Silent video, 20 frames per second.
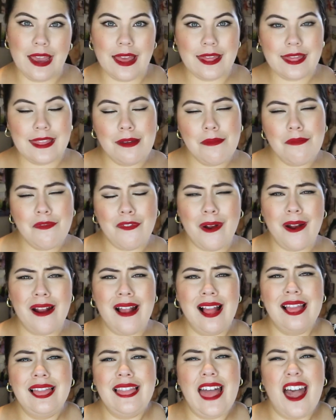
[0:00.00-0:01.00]
got them for
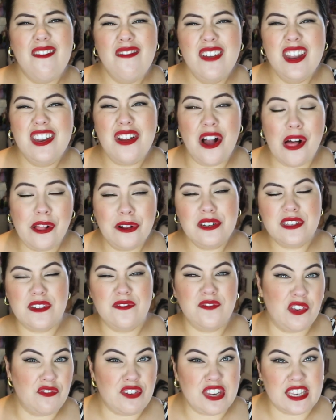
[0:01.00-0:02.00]
eleven dollars
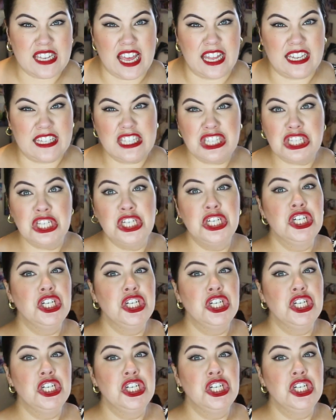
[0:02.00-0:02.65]
and fifty cents.